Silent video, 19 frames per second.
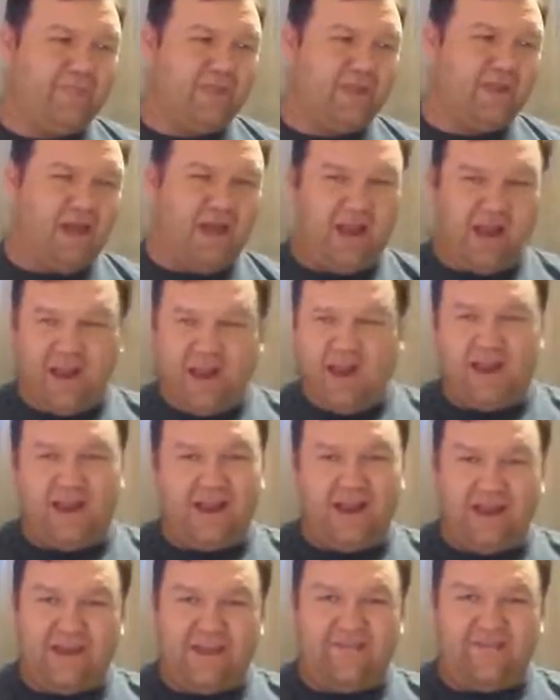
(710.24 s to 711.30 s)
A
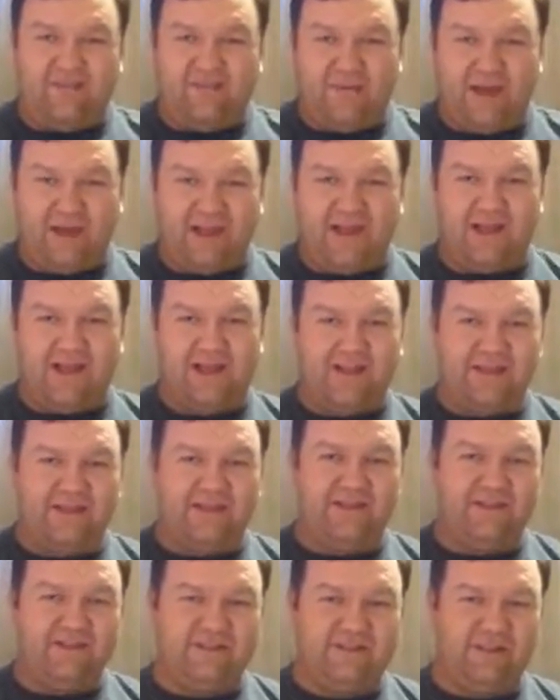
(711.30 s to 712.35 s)
lot of
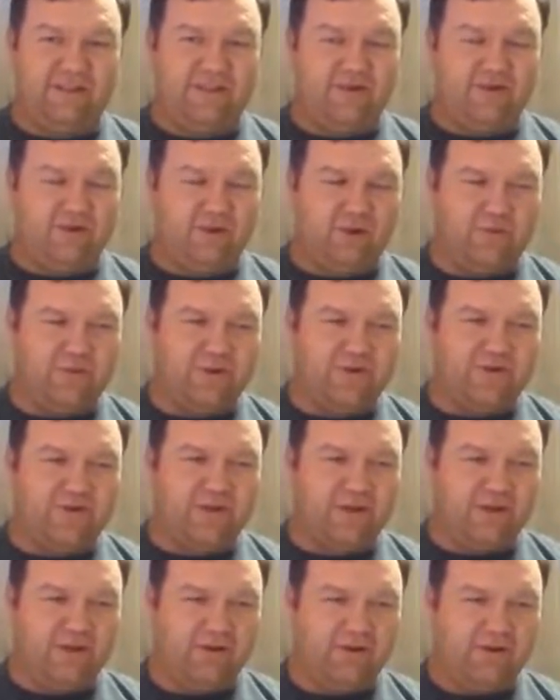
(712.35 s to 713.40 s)
these YouTubers.
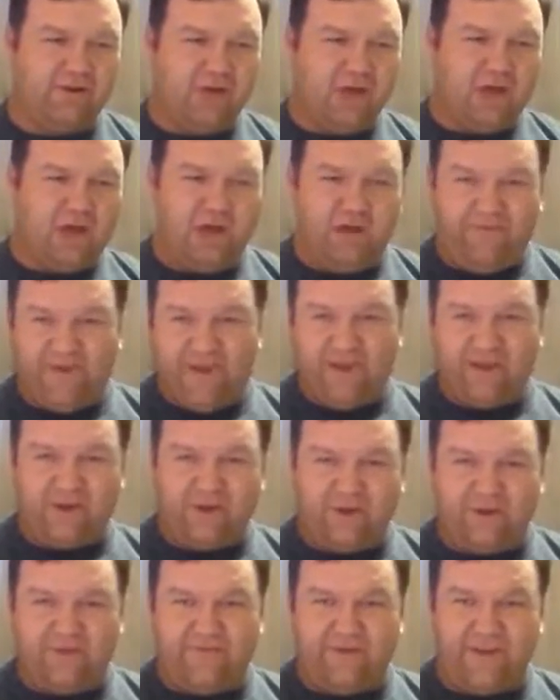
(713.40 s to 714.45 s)
So hopefully I'll
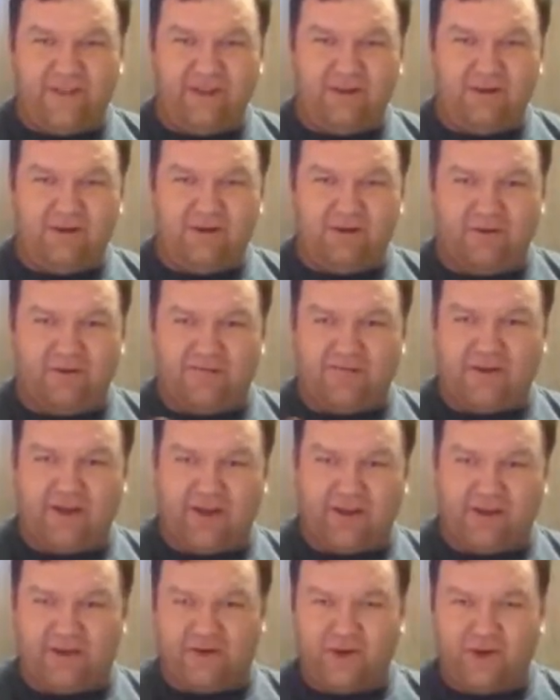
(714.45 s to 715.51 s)
do a video of
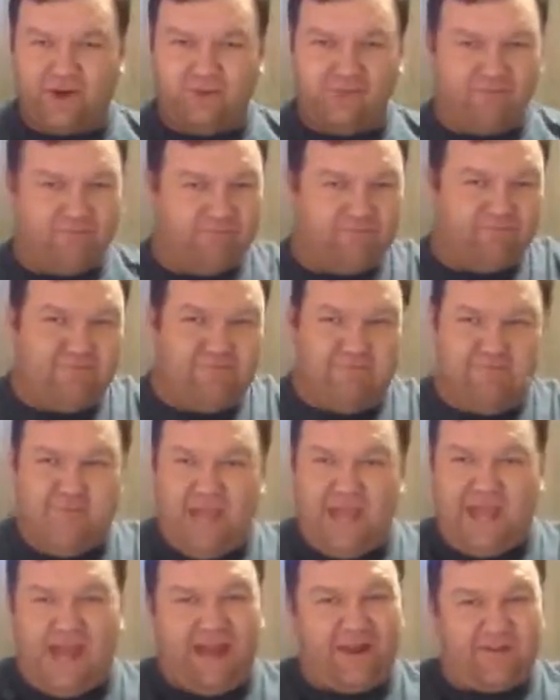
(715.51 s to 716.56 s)
talking to them.
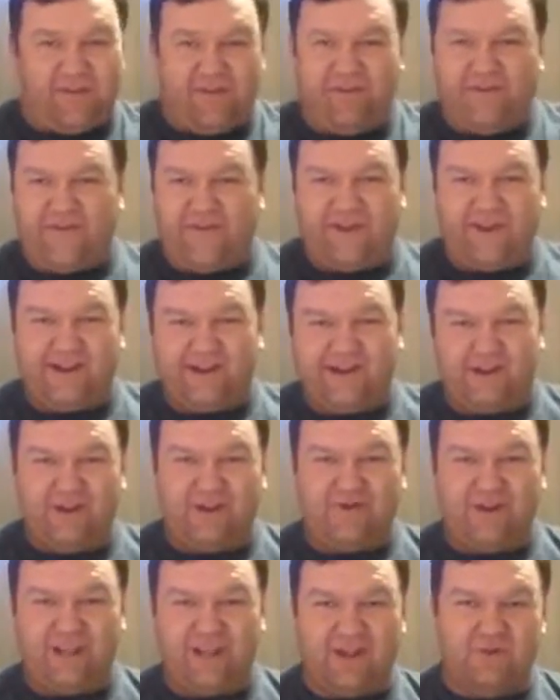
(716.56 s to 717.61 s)
I don't know if I'll get to do
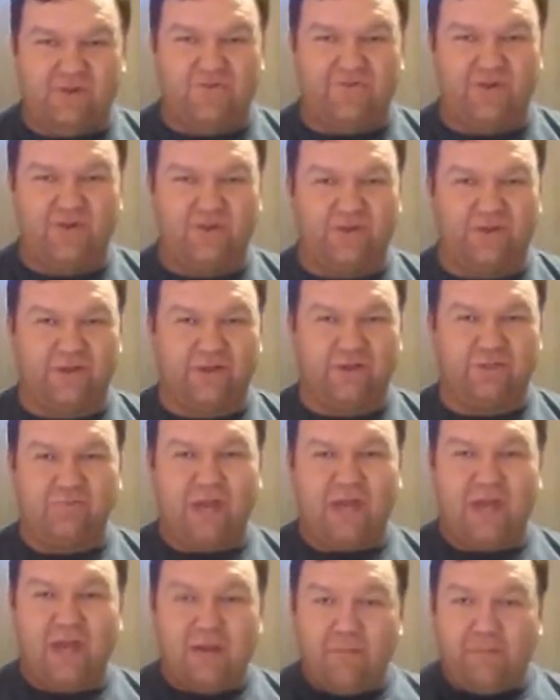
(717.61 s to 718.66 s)
any interviews with them,
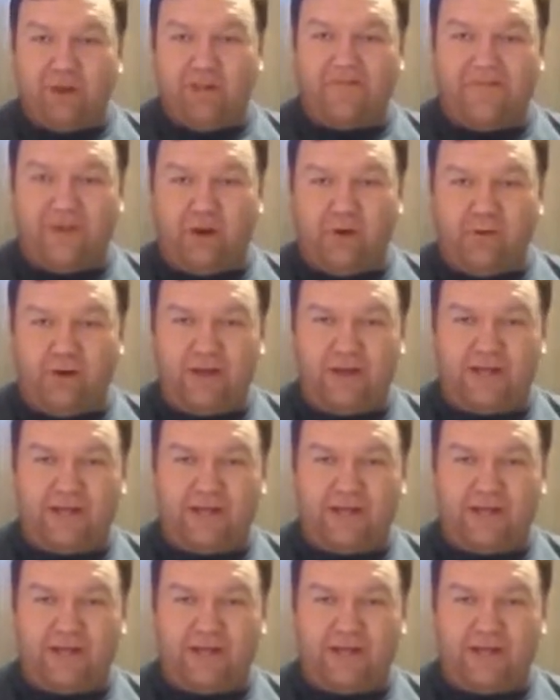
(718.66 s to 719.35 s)
but if I want,